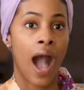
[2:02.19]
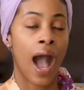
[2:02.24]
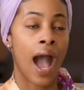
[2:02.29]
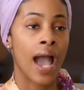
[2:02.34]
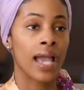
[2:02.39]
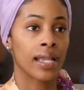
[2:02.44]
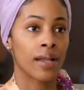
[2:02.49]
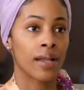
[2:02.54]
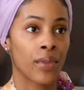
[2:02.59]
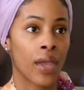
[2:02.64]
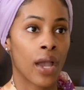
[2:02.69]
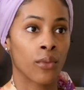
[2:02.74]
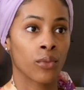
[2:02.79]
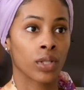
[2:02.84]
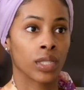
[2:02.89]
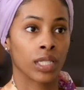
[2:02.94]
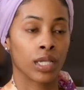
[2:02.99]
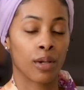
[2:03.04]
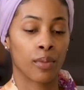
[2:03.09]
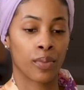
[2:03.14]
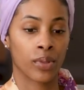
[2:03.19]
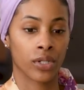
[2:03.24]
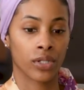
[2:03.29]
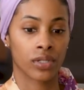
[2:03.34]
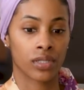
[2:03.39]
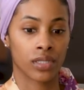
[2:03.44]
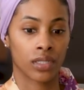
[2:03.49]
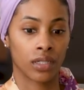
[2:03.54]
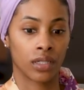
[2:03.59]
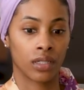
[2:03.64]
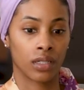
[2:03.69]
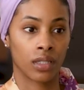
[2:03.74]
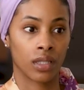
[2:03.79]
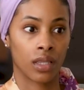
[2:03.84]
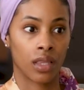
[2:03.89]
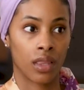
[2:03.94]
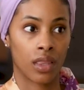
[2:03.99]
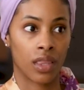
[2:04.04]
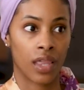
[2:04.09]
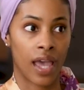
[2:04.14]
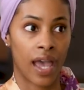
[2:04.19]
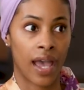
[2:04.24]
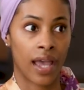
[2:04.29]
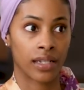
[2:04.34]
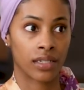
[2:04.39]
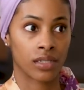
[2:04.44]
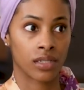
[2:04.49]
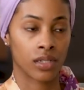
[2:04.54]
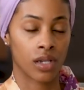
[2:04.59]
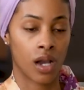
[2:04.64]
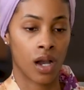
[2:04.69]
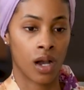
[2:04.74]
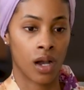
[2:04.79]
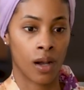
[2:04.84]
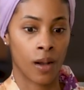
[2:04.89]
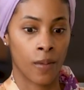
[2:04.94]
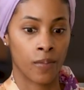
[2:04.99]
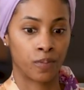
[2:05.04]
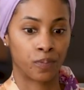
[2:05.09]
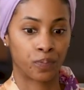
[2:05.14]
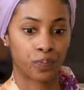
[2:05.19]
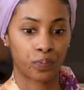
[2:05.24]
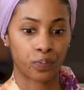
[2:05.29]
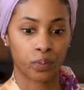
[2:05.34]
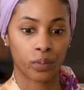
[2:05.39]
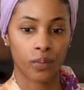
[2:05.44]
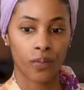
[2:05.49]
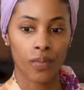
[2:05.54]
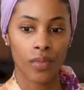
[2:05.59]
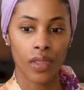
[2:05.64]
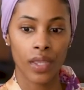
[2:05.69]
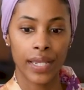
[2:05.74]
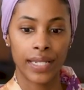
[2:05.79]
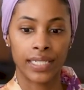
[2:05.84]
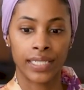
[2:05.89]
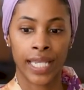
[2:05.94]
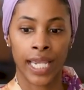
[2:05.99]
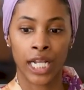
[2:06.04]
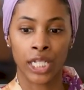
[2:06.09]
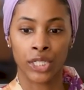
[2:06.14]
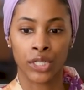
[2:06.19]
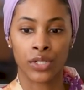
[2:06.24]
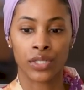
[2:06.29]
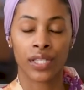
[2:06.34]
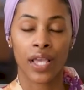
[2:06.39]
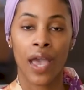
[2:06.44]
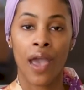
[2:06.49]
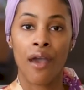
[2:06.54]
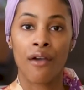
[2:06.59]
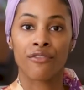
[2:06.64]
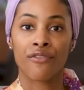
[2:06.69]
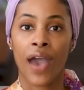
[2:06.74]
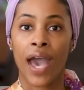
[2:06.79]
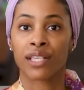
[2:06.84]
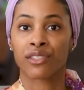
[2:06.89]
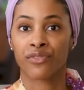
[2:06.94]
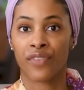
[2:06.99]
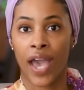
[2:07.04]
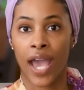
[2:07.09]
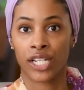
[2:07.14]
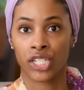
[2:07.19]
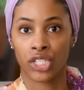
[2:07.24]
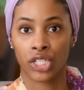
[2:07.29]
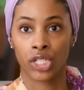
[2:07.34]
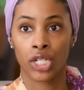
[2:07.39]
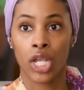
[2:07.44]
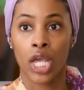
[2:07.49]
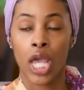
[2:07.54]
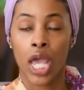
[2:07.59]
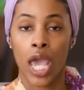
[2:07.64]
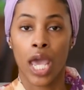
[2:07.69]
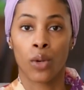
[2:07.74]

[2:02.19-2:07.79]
I not really a person that um, tailors fast fashion.